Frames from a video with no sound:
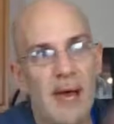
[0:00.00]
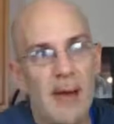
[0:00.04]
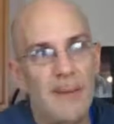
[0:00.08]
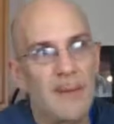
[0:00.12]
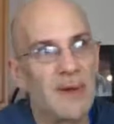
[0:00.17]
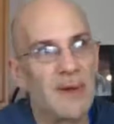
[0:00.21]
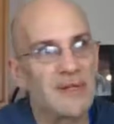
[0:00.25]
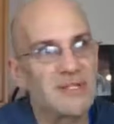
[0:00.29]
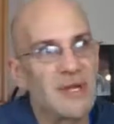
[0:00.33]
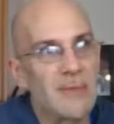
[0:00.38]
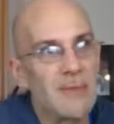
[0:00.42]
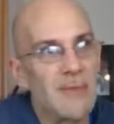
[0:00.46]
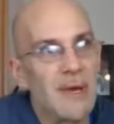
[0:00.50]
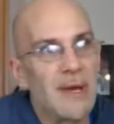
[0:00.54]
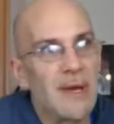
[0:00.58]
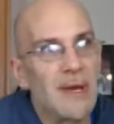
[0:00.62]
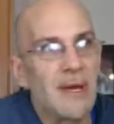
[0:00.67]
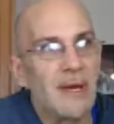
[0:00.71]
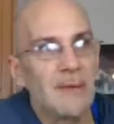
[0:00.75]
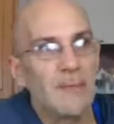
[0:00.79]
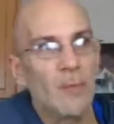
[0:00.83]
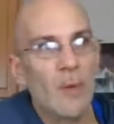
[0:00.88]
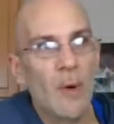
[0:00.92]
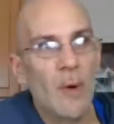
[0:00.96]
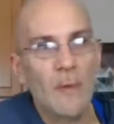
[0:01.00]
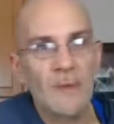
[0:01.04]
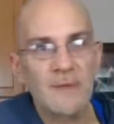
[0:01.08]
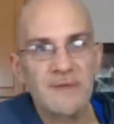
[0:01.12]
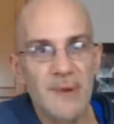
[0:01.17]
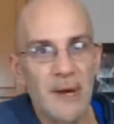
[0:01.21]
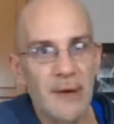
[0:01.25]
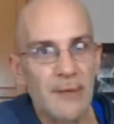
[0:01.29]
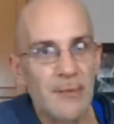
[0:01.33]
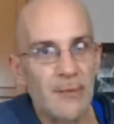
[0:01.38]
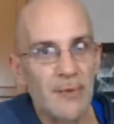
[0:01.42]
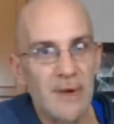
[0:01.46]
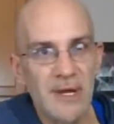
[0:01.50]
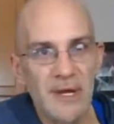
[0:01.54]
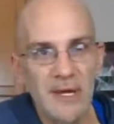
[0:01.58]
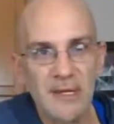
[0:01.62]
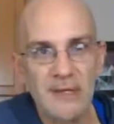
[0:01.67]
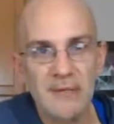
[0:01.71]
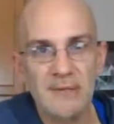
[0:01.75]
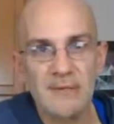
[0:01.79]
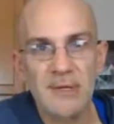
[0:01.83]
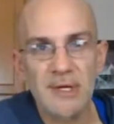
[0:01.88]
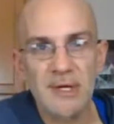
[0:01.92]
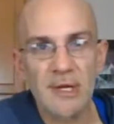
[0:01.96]
how much I made, what was my
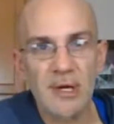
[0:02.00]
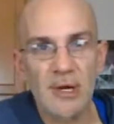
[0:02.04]
rent,